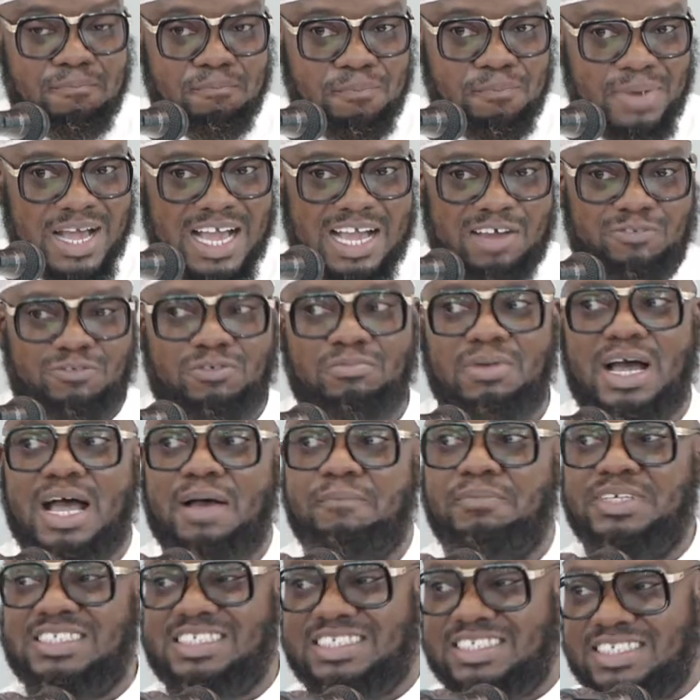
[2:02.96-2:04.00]
them back from
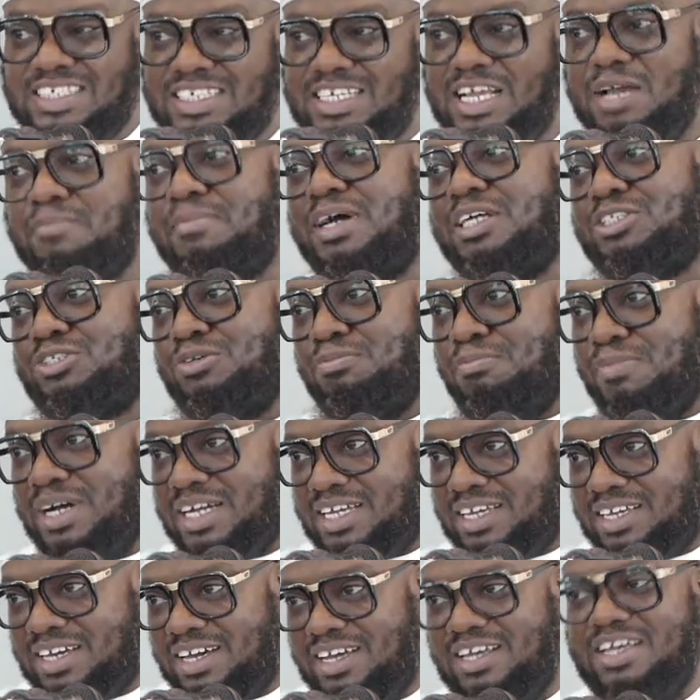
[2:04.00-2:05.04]
Abyssinia back to
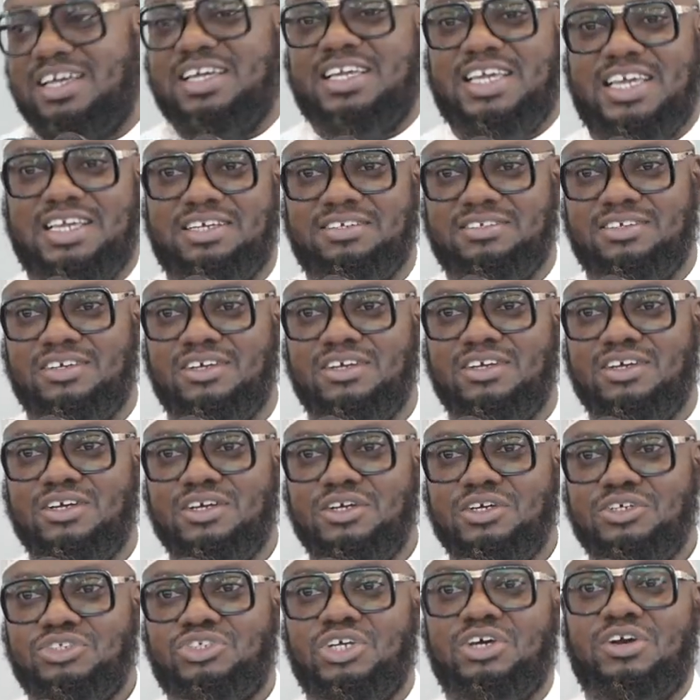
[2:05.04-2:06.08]
Mecca again.
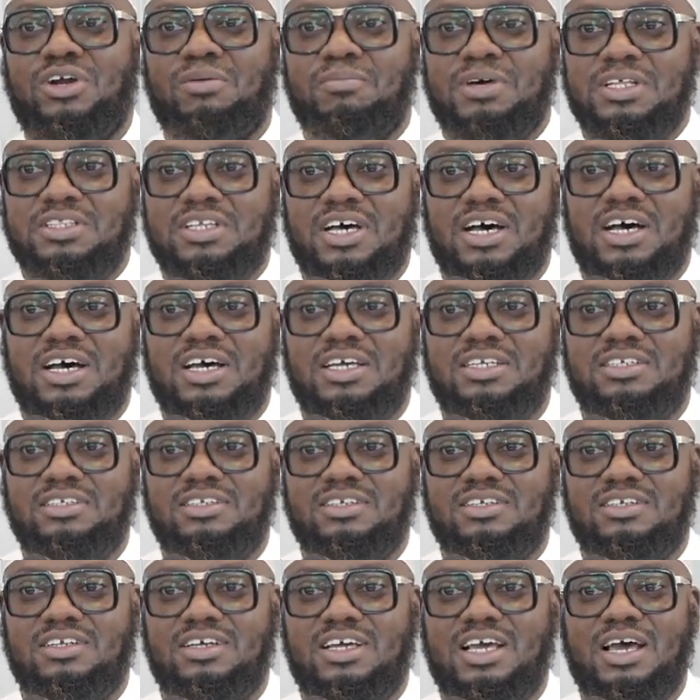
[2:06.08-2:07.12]
So
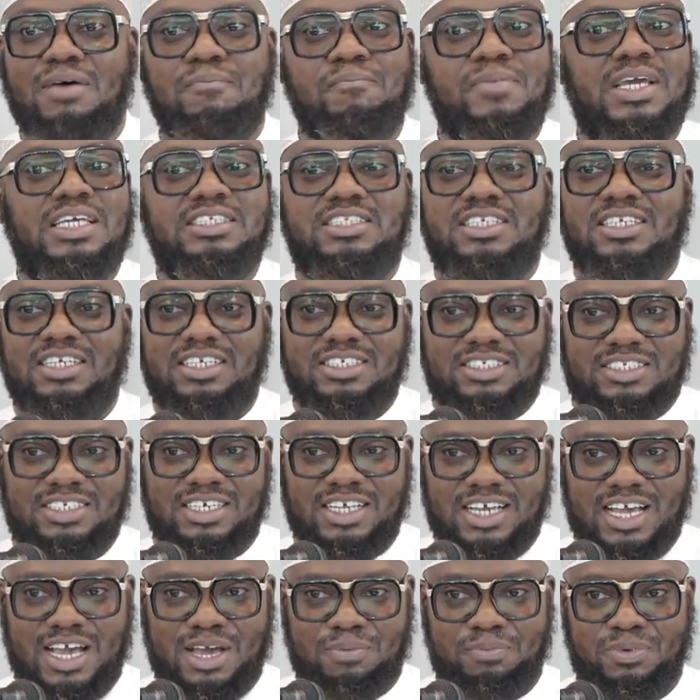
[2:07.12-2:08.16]
Ramadan, amazing
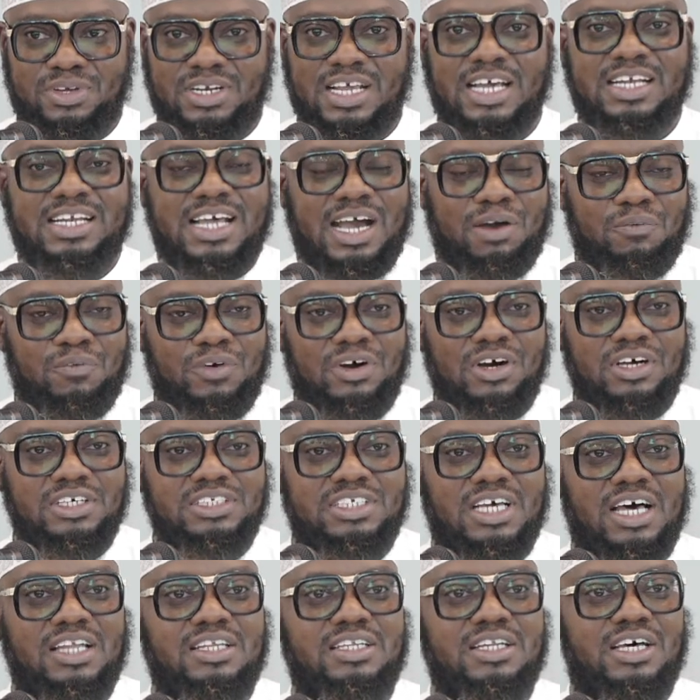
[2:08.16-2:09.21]
incident happened. And that
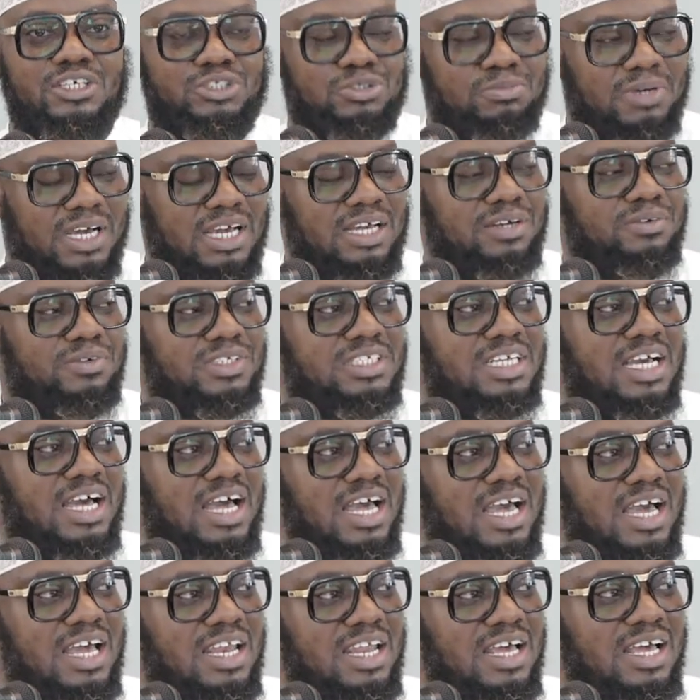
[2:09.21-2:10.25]
was Allah subhanahu wa
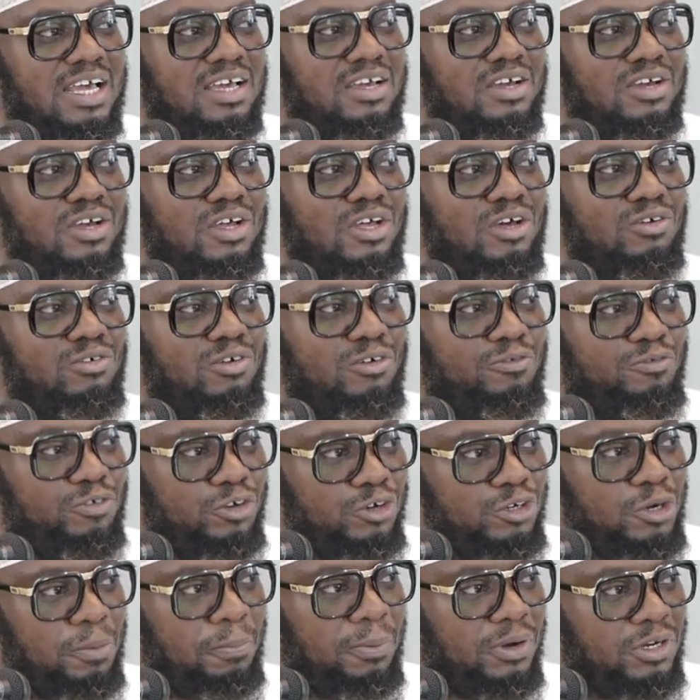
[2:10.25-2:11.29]
ta'ala
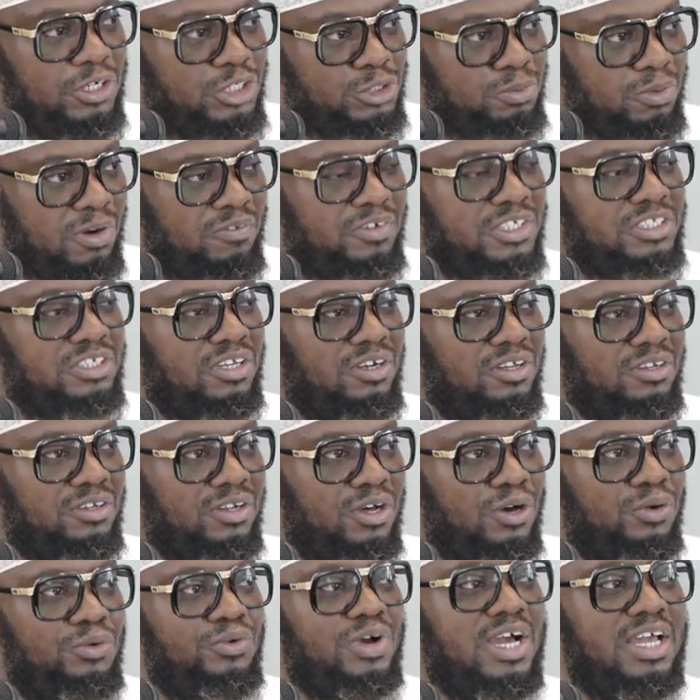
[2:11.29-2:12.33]
revealed upon his Prophet
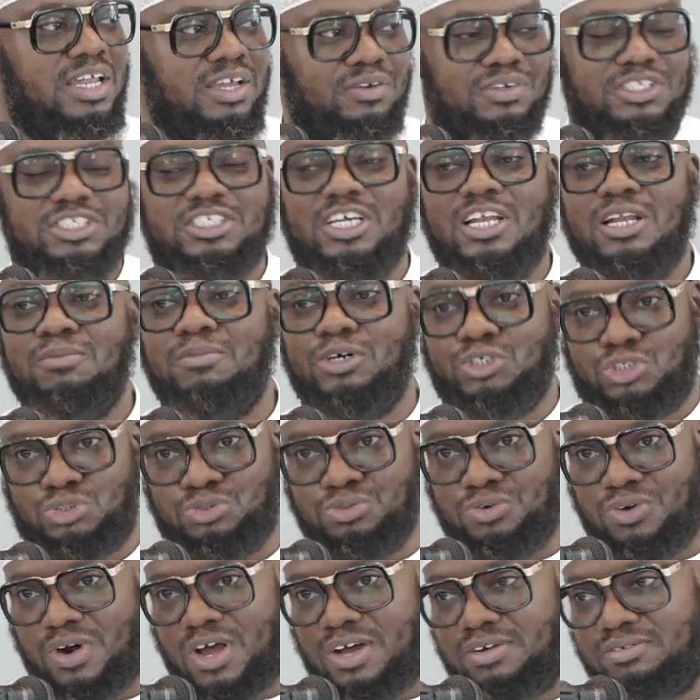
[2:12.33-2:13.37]
sallallahu alayhi wa sallam a
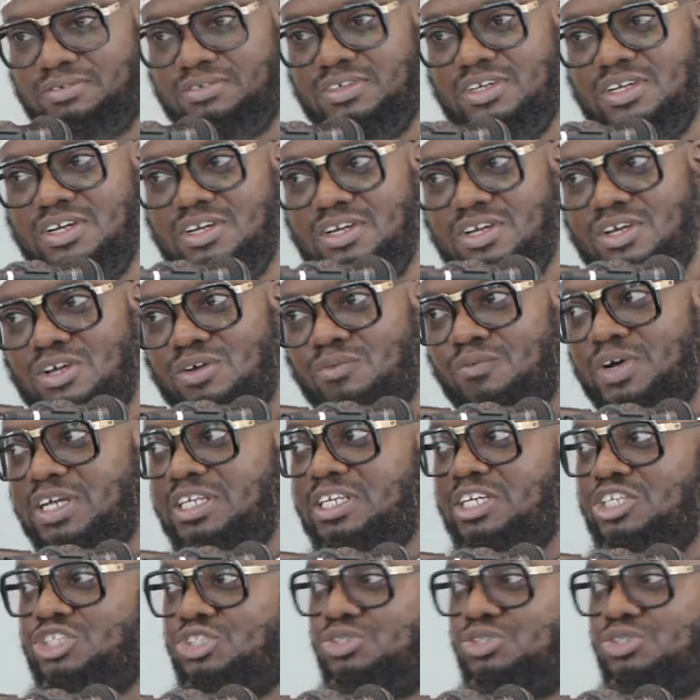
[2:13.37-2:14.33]
surah. When